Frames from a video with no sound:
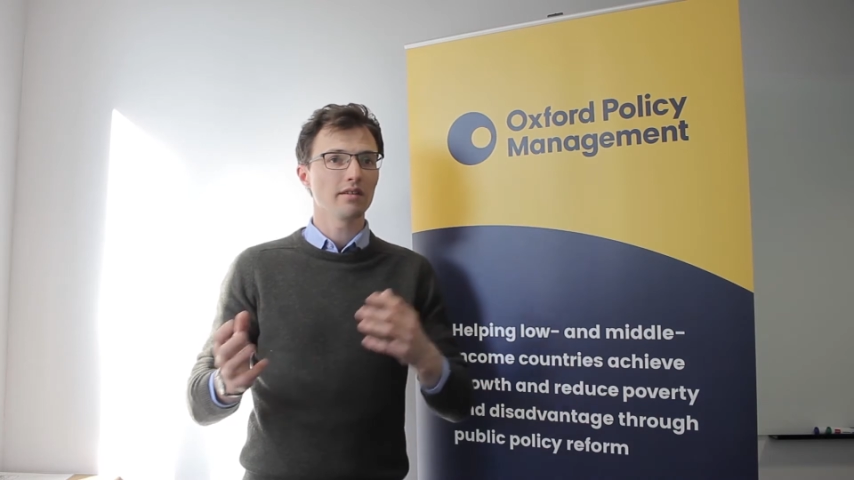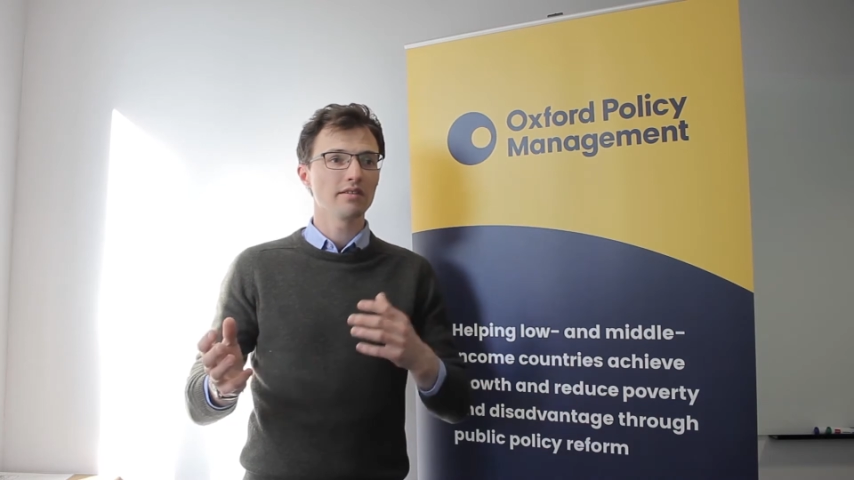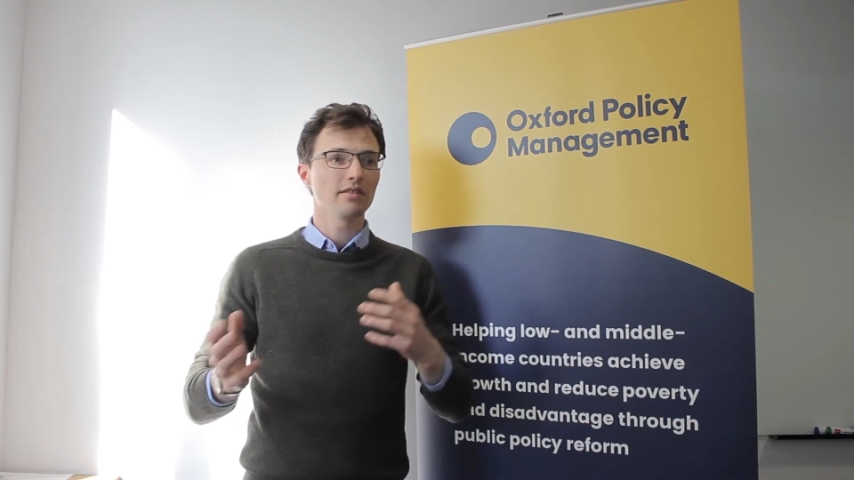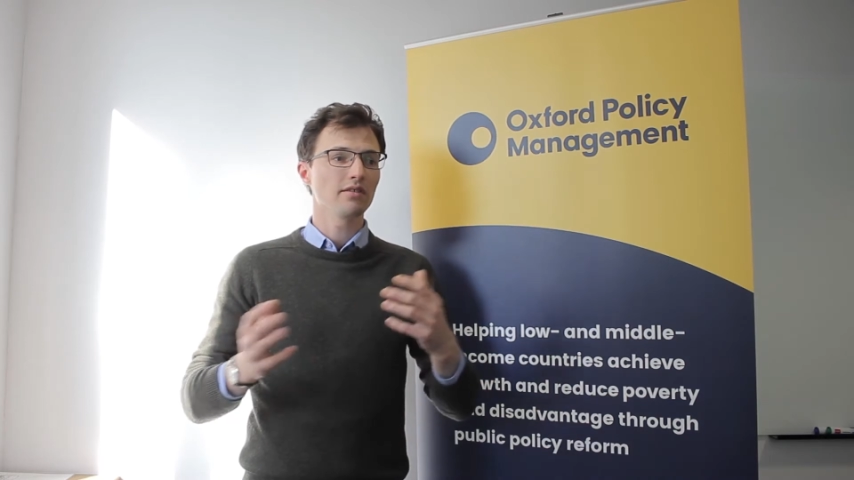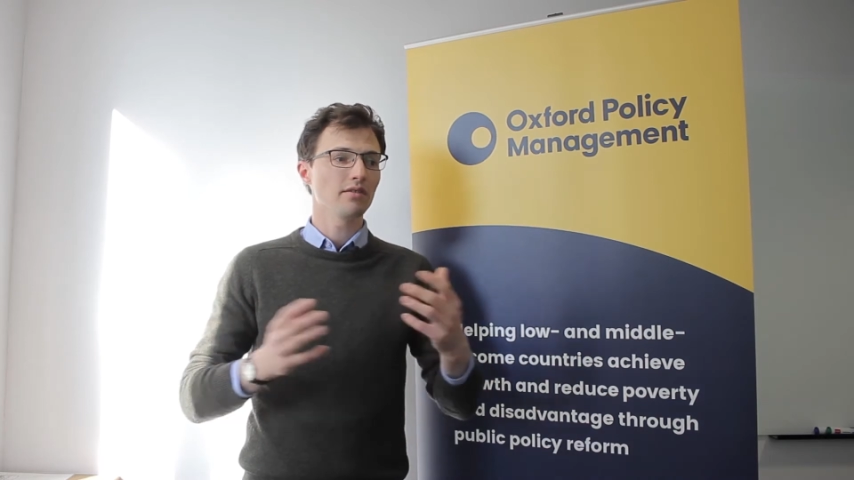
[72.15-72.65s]

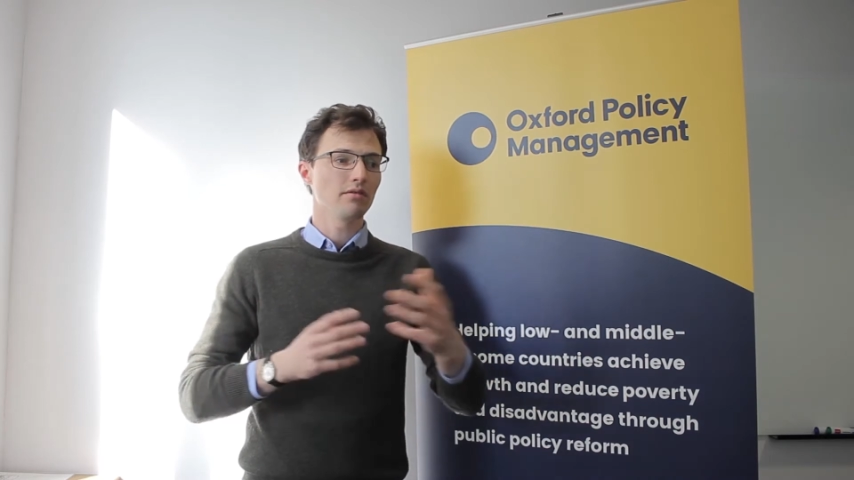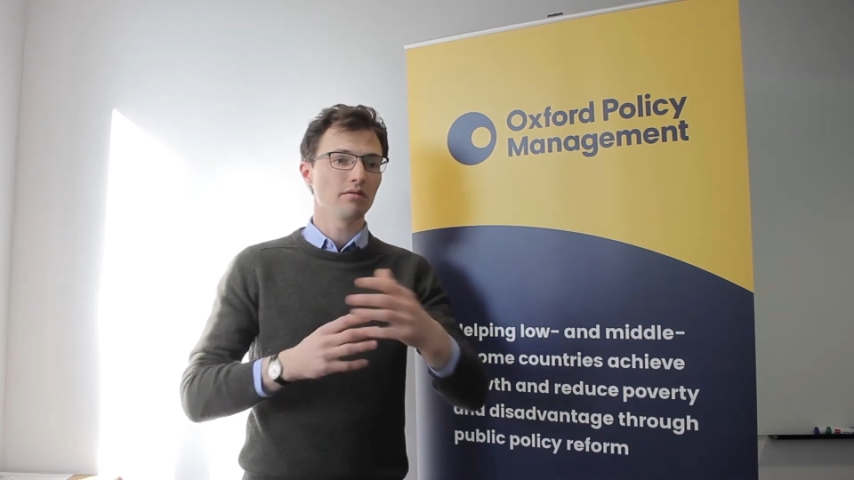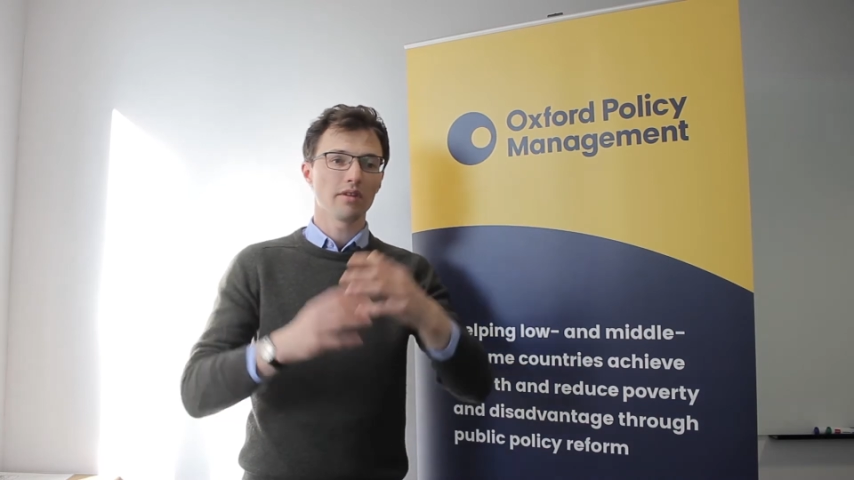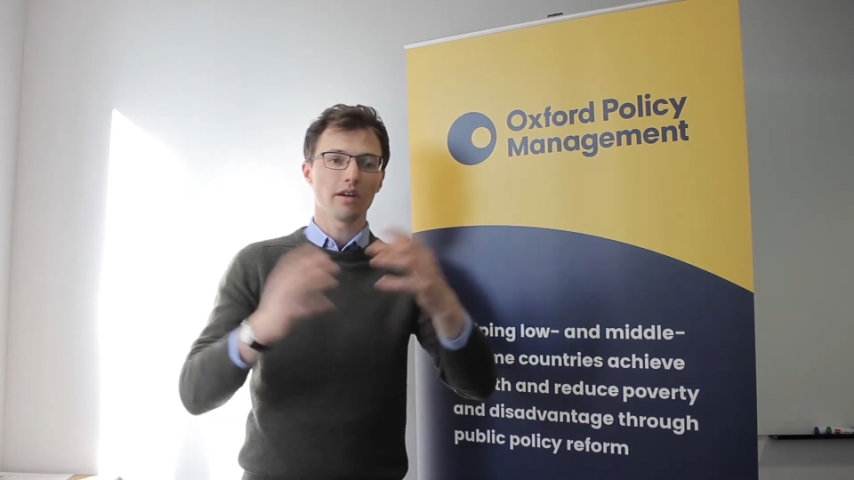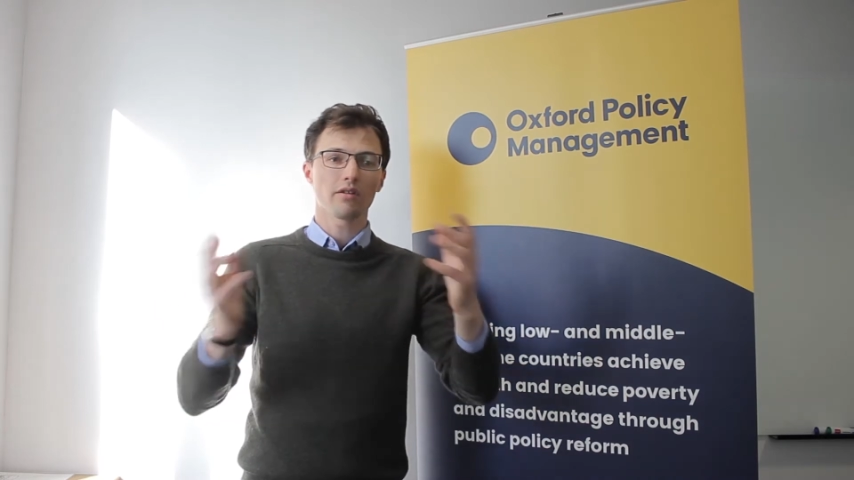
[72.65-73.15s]
listen
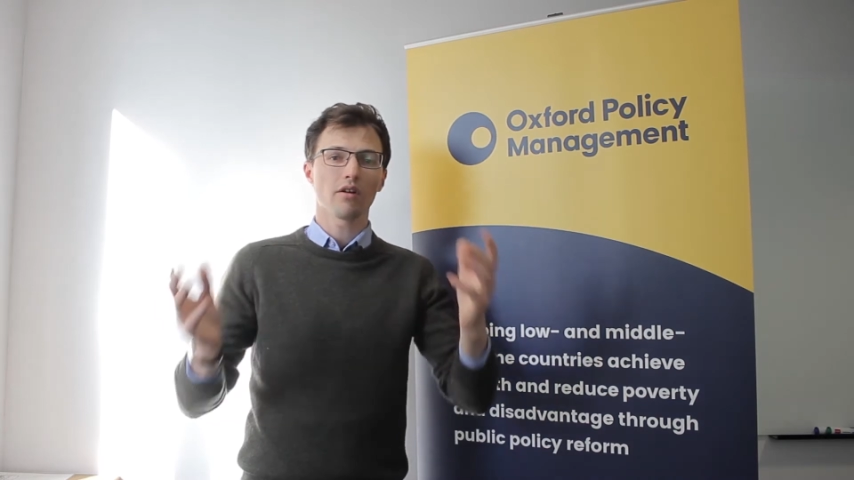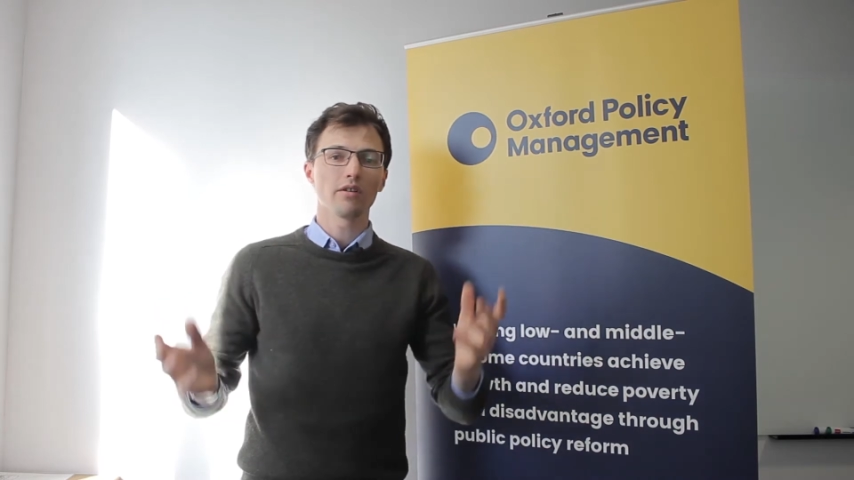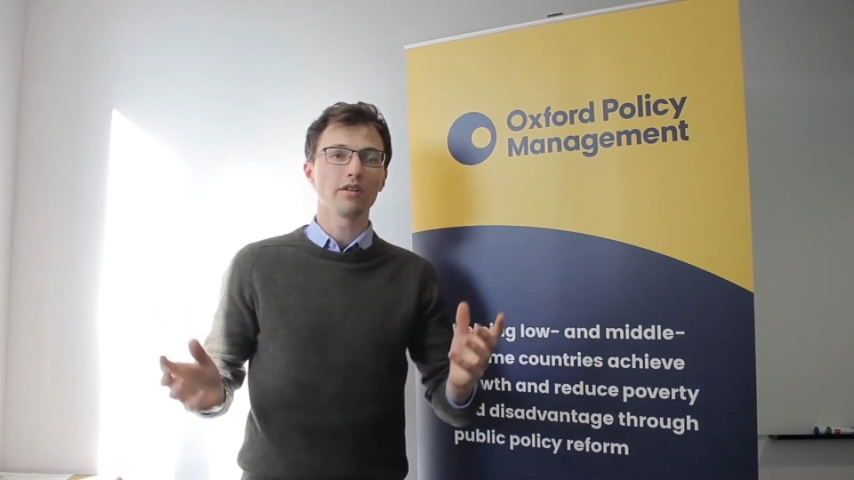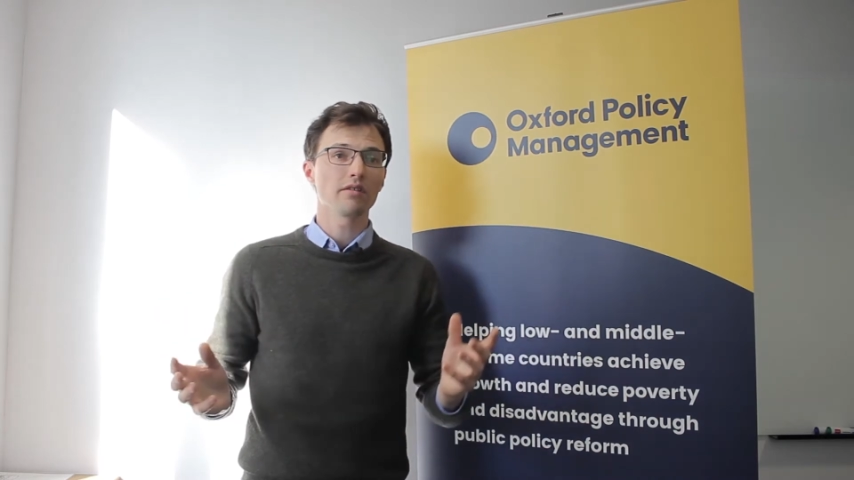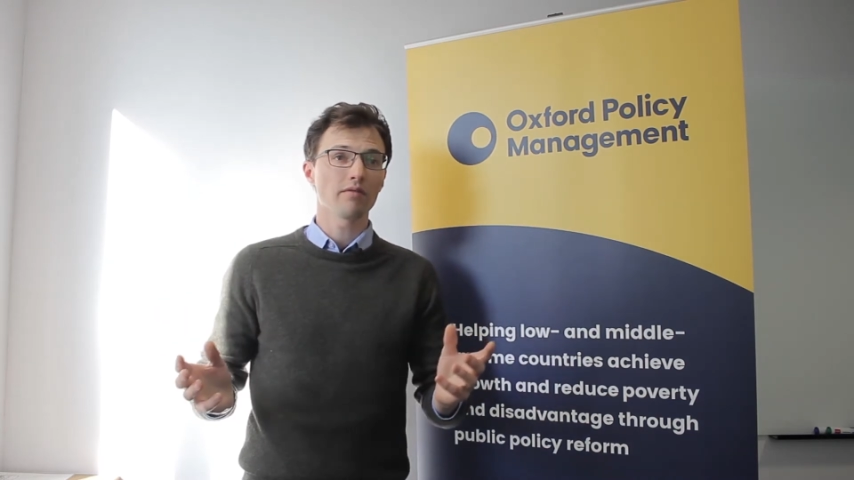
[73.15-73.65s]
to their
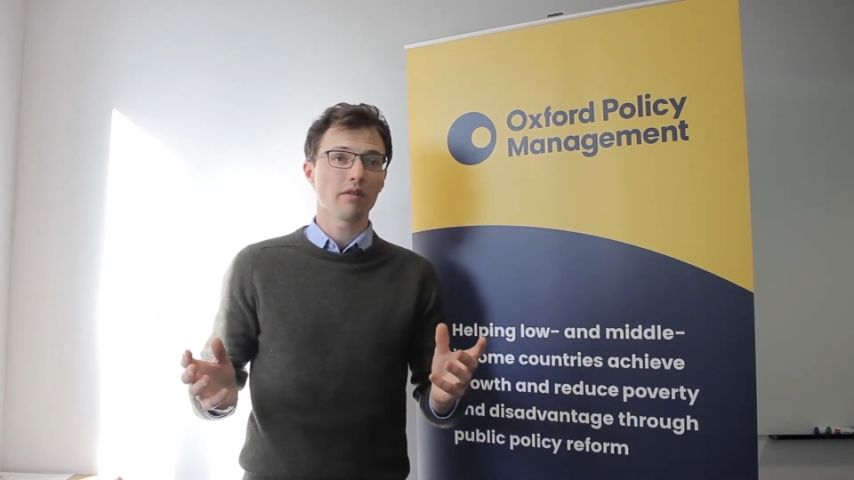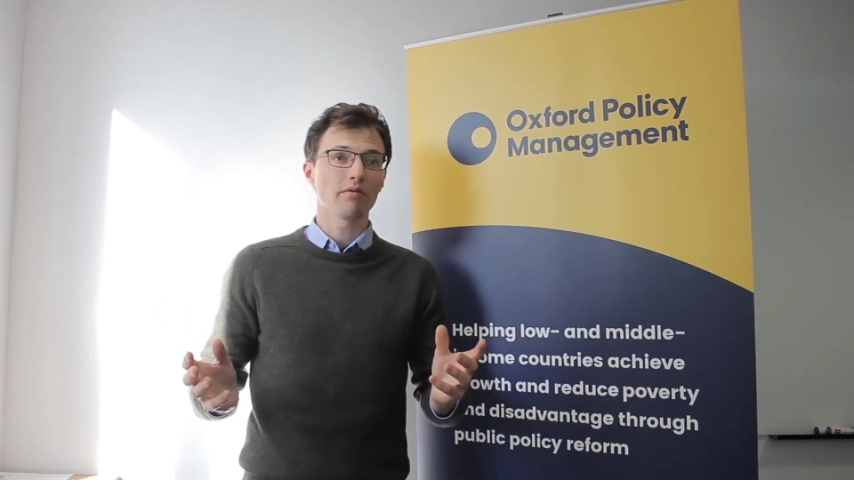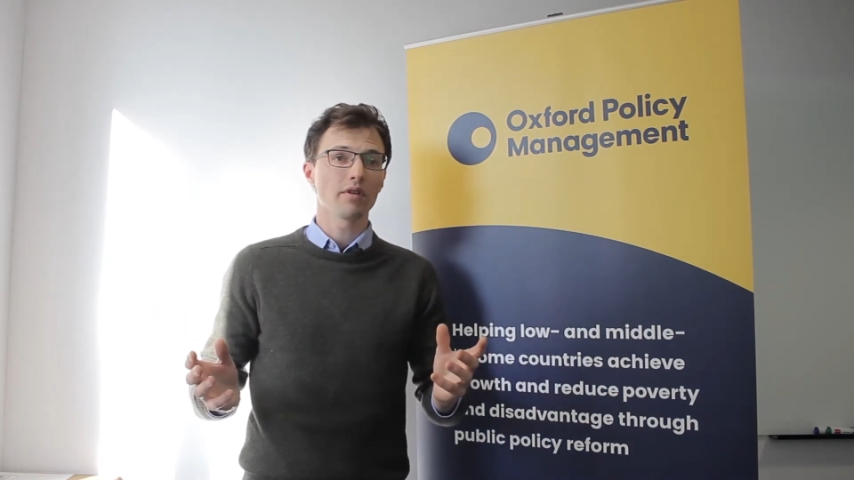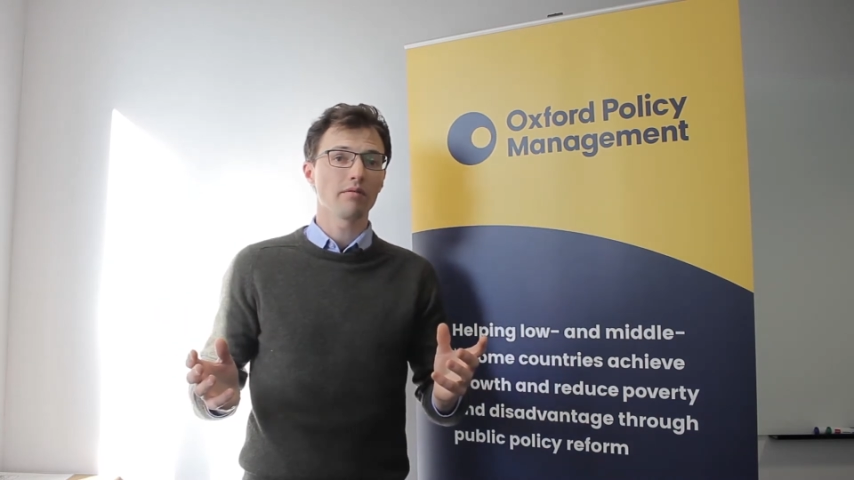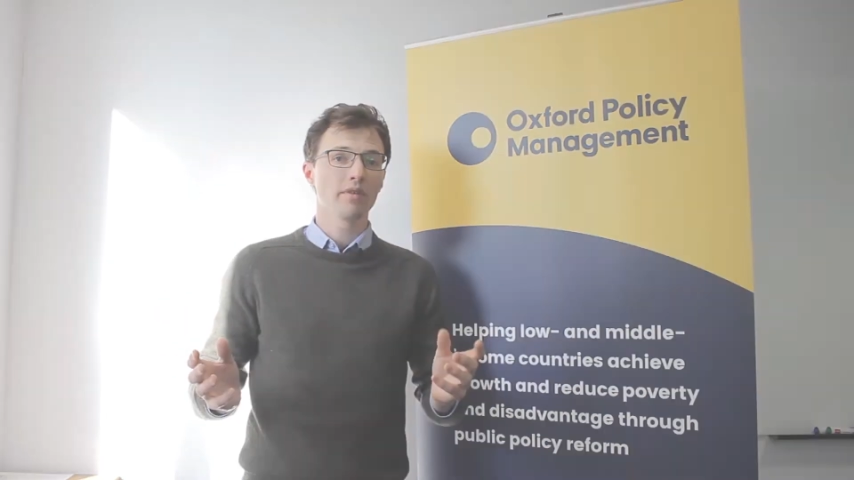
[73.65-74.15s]
colleagues
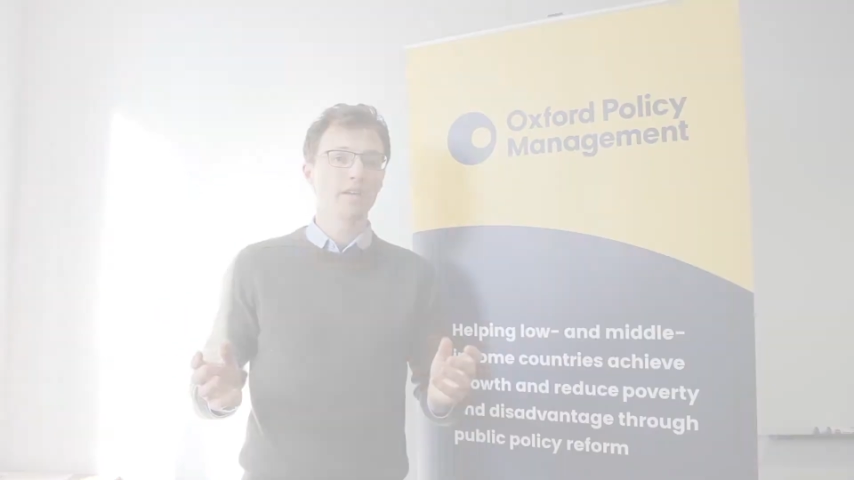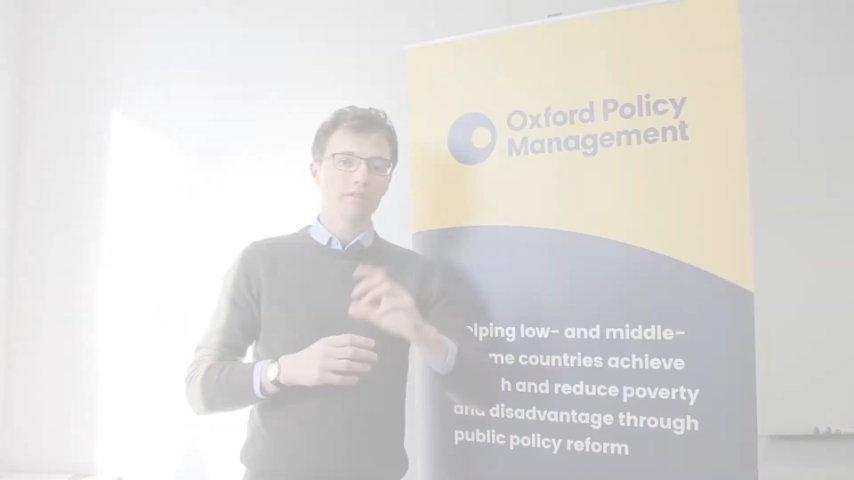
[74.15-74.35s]
around them.